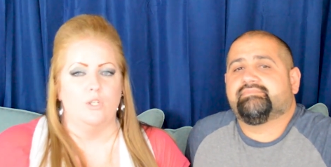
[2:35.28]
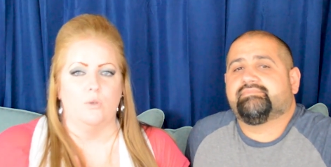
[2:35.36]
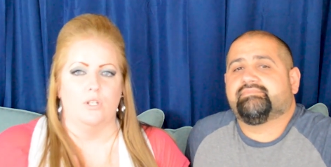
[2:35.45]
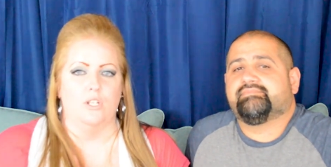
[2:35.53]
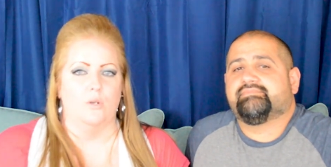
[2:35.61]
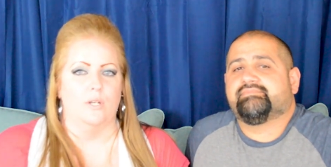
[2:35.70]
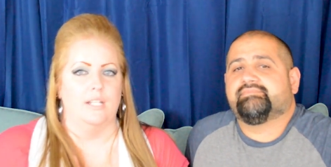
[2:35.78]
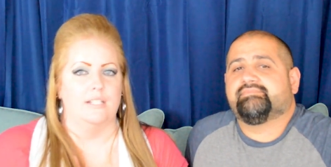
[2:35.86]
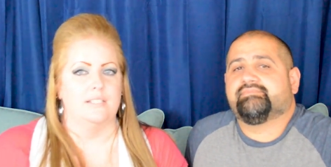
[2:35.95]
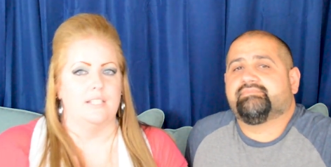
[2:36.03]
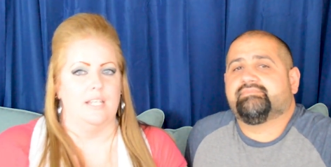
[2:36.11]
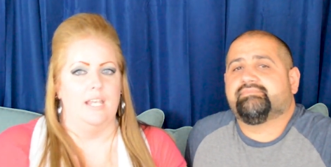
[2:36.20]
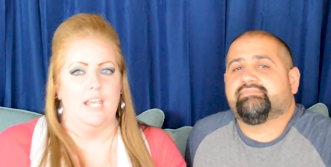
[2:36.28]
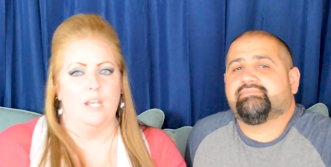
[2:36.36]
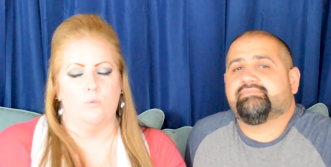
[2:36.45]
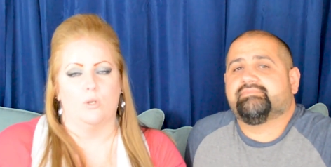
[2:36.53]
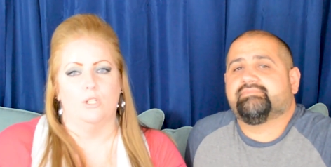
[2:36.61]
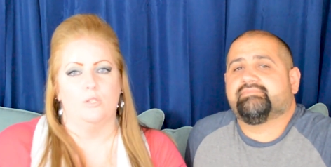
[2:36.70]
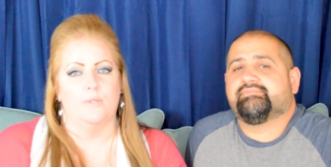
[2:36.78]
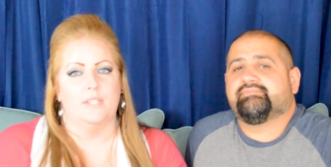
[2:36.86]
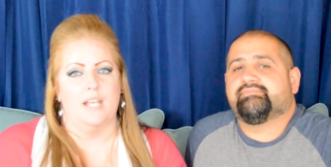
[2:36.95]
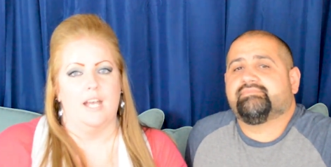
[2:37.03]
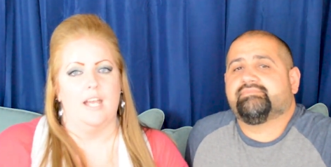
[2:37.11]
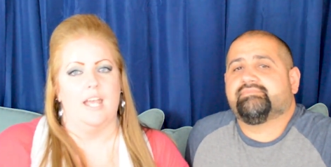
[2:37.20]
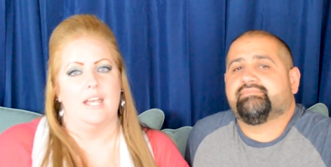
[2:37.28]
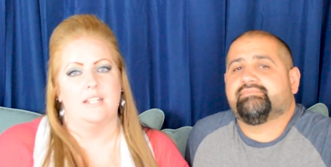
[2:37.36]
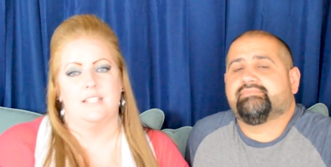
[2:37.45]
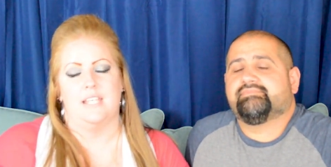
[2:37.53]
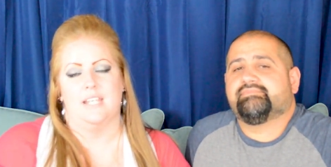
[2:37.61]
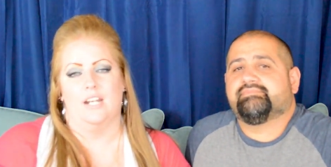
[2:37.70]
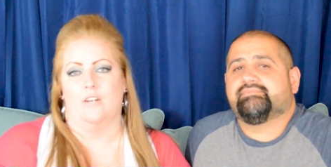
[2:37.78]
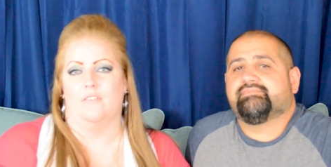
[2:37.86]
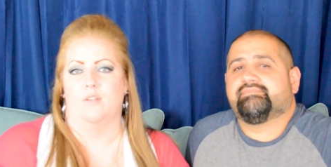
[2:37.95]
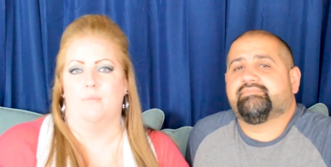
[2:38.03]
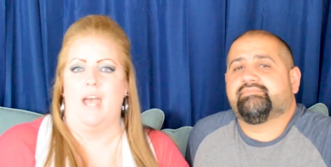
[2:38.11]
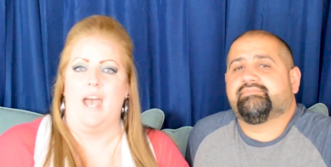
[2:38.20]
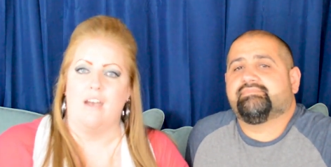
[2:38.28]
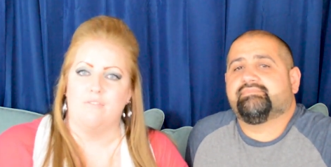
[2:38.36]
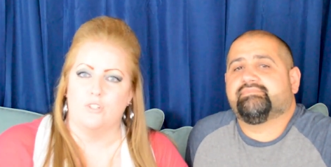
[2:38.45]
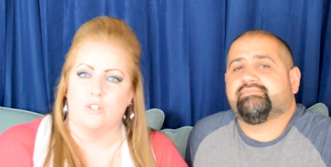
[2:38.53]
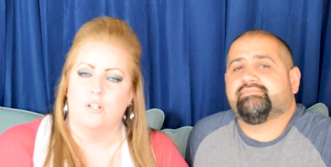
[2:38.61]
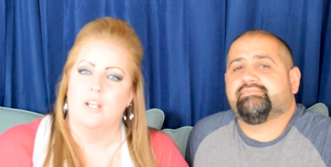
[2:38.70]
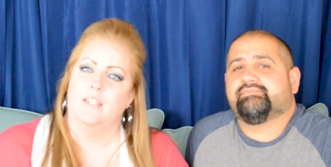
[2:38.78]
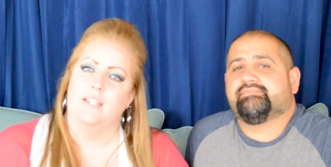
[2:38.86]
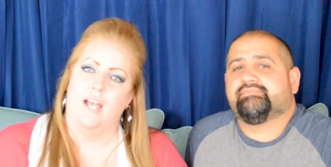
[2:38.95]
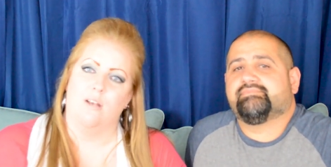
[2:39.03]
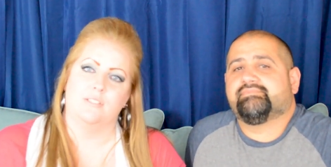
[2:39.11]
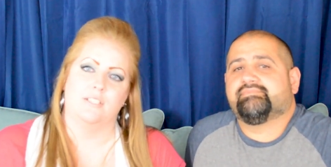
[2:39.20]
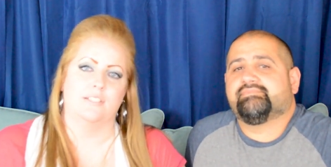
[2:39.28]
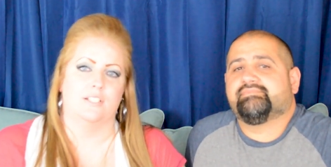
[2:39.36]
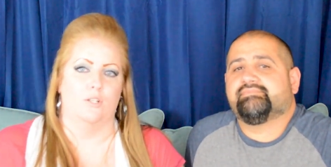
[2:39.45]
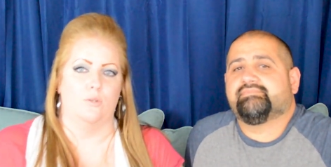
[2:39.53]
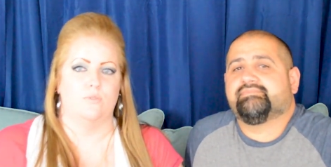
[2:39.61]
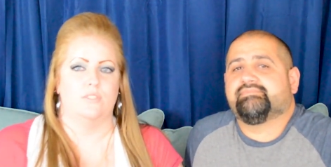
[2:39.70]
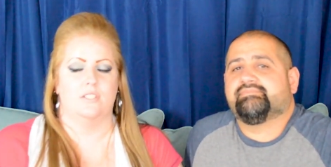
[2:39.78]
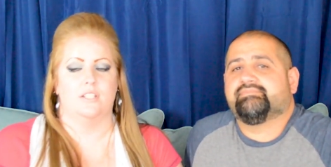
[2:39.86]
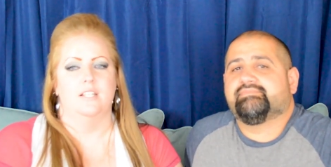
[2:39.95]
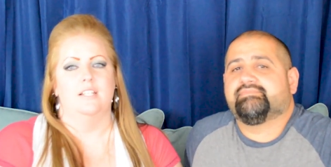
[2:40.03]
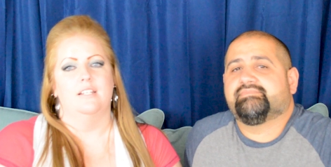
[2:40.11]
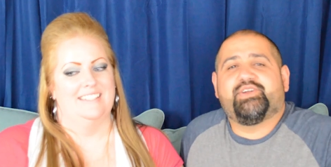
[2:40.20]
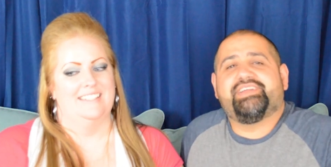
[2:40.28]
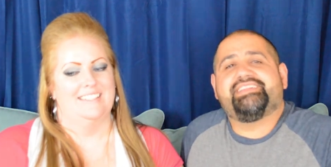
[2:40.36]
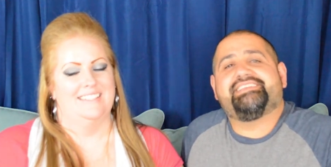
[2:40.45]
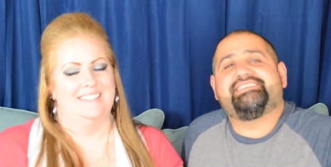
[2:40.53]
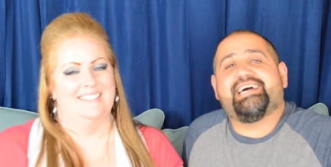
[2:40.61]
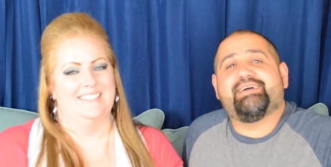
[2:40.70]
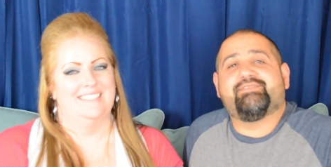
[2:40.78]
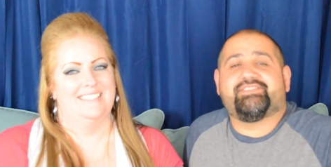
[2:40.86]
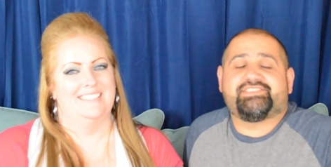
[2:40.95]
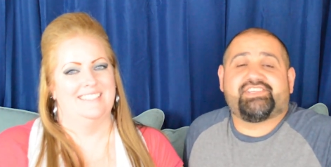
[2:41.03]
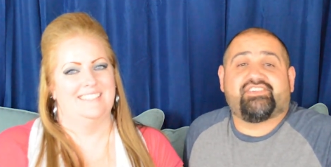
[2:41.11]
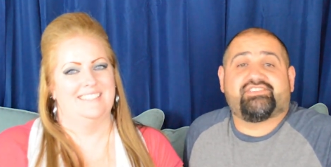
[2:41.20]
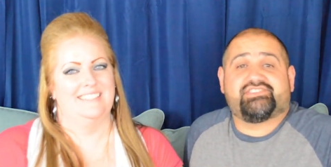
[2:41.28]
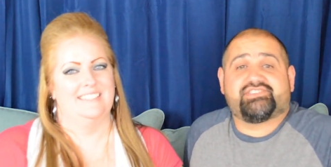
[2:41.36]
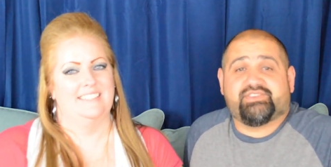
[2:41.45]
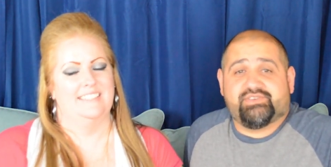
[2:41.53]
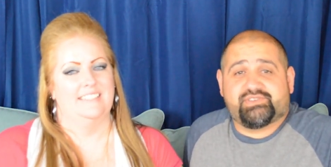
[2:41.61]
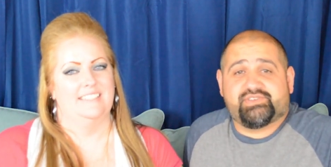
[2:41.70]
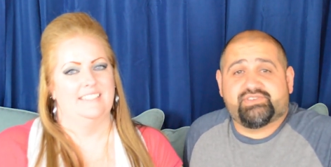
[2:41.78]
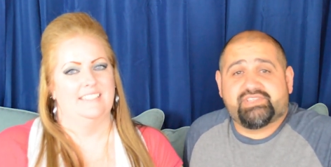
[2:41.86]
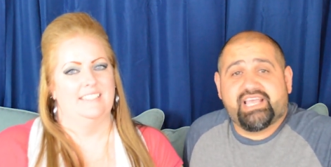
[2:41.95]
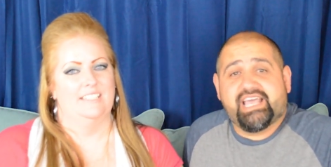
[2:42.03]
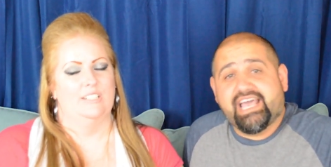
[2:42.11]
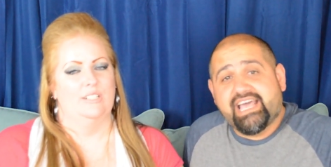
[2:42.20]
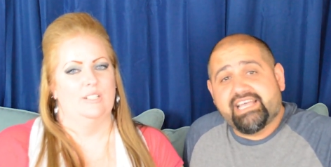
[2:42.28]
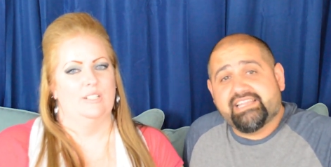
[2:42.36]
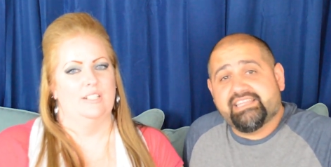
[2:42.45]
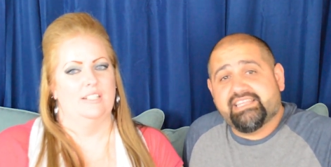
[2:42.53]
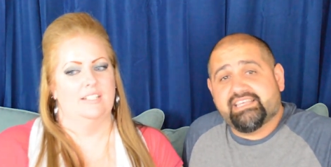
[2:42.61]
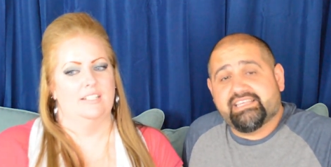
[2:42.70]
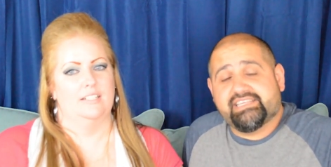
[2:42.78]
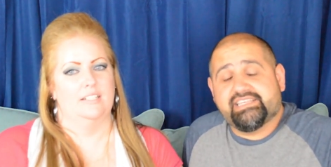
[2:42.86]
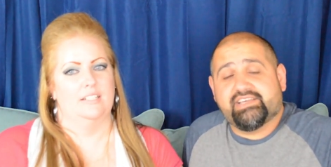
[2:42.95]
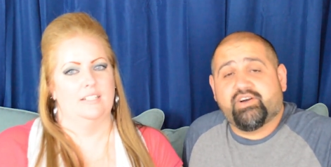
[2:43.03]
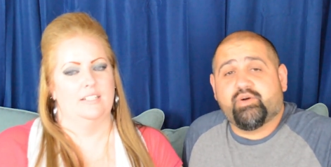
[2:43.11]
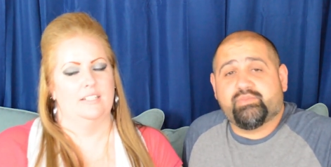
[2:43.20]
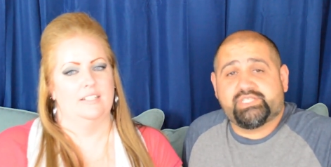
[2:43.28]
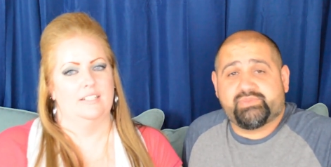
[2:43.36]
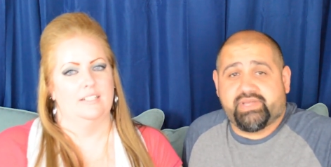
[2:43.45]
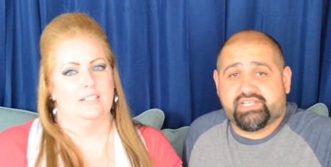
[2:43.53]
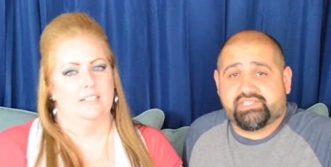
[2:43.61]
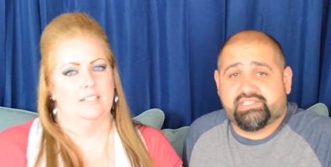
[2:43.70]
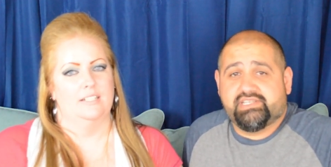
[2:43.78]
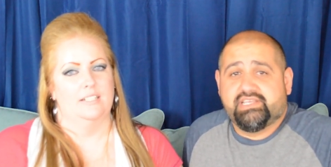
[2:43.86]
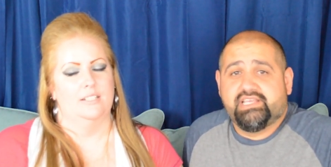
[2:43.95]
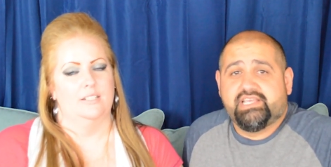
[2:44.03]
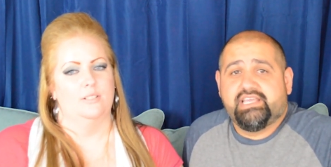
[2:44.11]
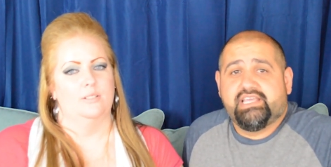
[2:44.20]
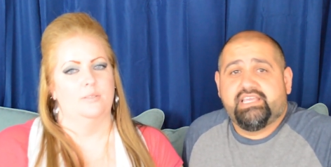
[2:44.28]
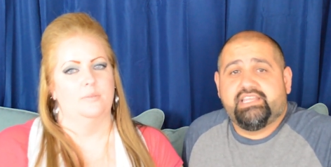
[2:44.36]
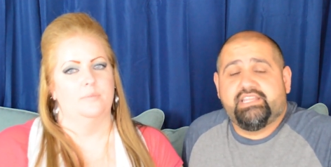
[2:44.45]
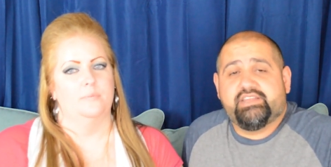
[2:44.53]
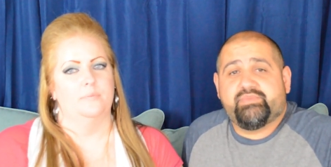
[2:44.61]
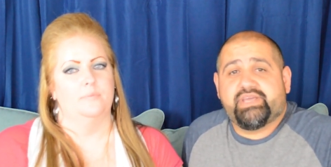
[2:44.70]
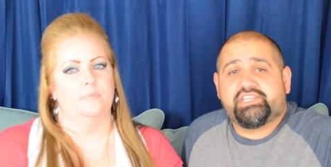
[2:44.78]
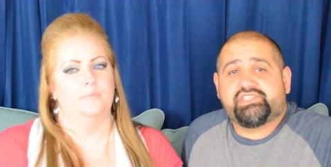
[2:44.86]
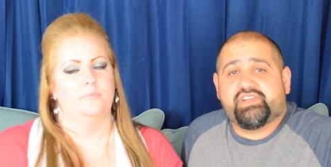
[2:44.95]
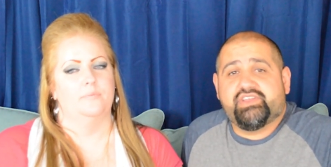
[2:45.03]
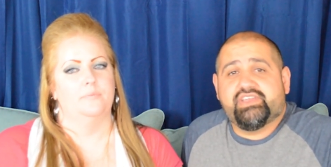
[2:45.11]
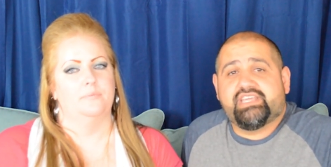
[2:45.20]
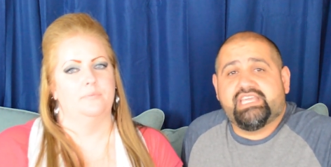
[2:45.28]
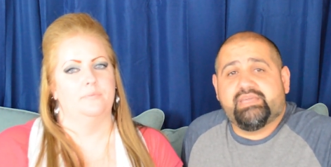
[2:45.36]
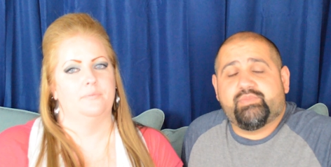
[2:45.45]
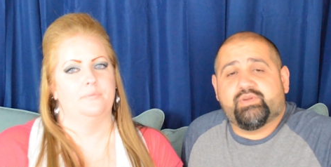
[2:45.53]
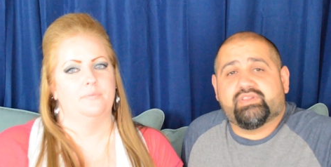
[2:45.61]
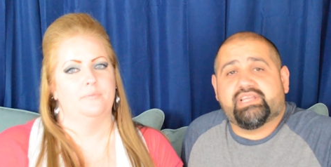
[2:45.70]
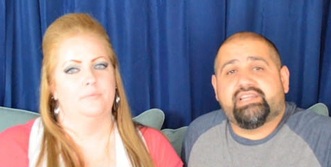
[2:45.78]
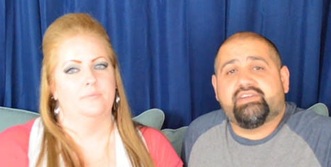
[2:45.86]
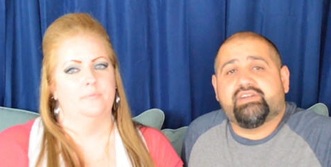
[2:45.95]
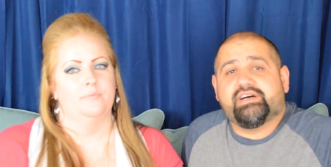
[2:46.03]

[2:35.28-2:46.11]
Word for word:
Speaker 1: you can go ahead and say, hey, we're good with that and take care of them after the house is closed.
Speaker 2: During the time of the seller's disclosures and the uh, home inspection, you need to make sure you keep your lender